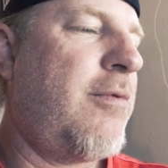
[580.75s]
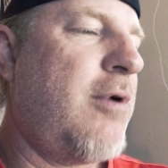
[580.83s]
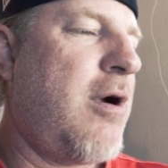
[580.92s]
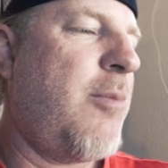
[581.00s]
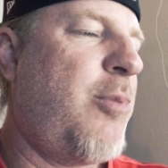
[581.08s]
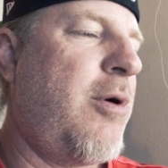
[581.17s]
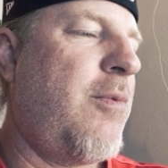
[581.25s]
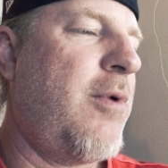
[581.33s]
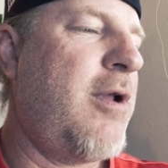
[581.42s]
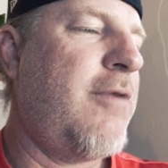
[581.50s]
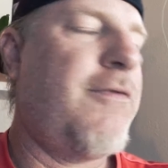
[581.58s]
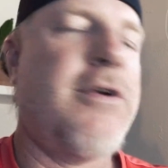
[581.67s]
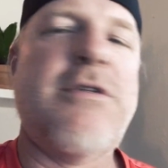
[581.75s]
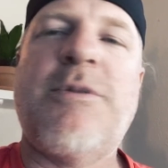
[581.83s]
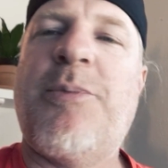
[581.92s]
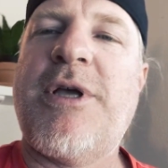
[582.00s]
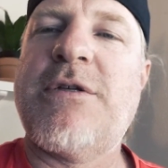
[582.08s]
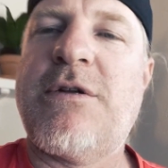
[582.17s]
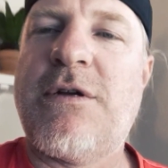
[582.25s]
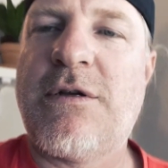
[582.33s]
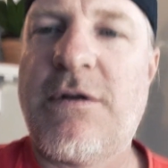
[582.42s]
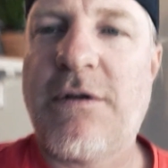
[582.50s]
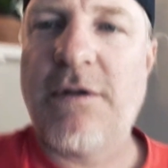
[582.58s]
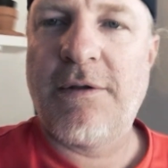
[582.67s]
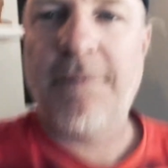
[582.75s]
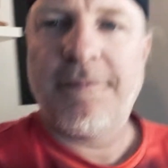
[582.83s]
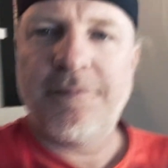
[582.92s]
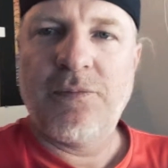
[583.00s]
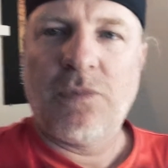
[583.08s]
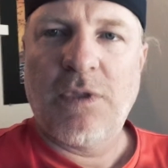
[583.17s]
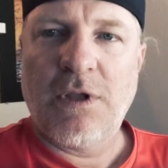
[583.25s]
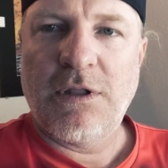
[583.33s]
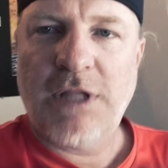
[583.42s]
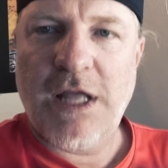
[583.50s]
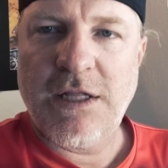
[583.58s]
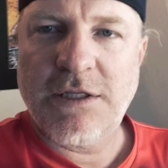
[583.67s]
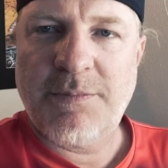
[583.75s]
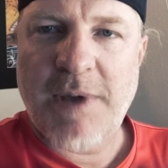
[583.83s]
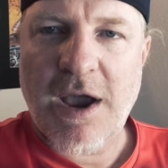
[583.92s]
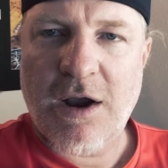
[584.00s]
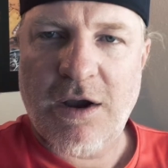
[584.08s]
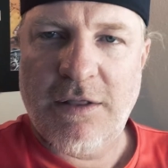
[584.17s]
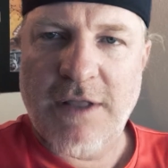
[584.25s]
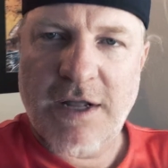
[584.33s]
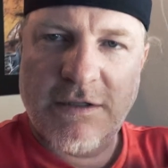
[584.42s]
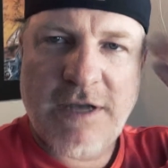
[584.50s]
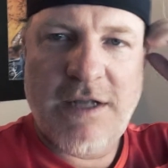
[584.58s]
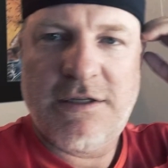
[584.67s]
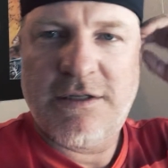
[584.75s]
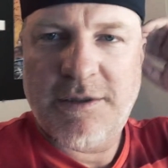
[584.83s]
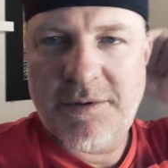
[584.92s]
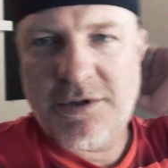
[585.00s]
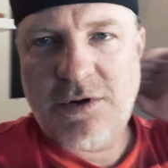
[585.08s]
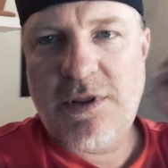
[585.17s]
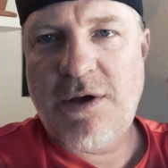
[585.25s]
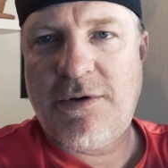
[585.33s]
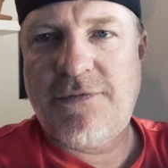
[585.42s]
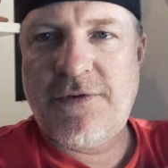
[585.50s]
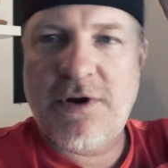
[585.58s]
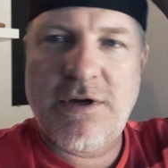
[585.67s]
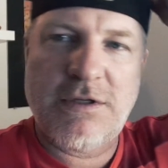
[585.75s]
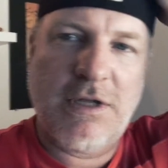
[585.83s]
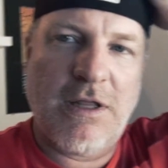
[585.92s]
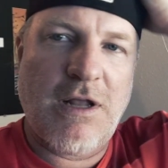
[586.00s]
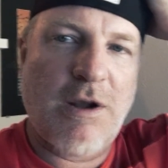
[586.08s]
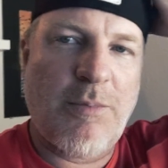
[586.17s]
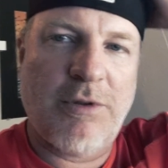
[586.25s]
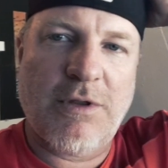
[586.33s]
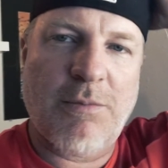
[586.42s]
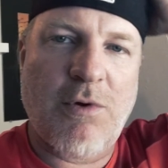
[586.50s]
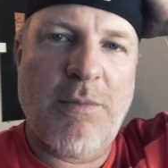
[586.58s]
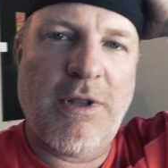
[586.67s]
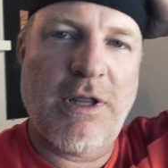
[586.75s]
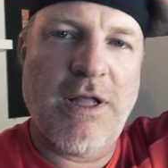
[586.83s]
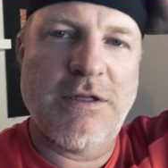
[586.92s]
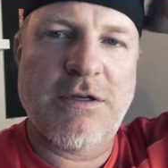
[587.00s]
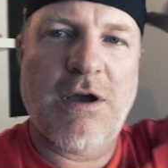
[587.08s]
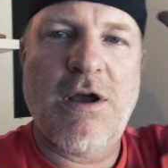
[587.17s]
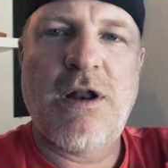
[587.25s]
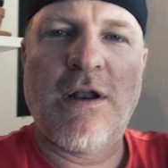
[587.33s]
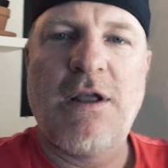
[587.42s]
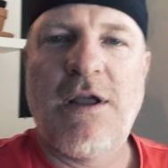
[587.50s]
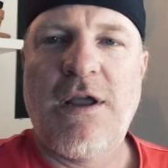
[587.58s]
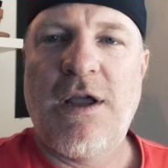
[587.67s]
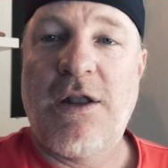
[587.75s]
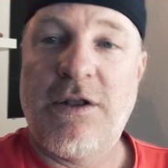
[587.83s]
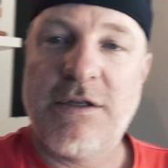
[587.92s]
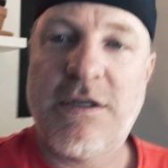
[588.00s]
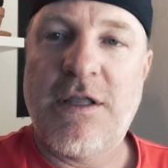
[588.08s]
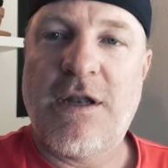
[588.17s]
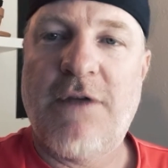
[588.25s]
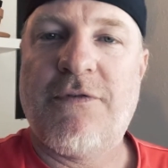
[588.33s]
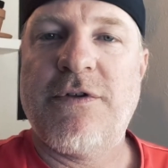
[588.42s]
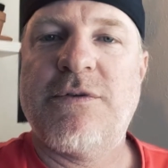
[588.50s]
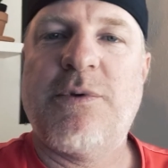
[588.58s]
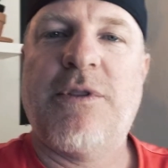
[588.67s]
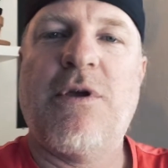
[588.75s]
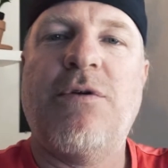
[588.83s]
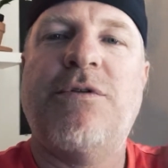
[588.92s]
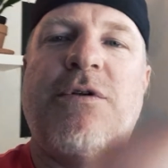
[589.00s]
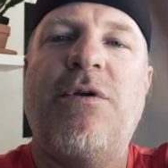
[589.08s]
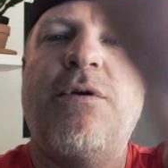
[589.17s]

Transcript: I'll put first the Pixter lens back on that side, since I'm showing that one first, and then I'll put the Moment lens on, and you can see the difference with those two.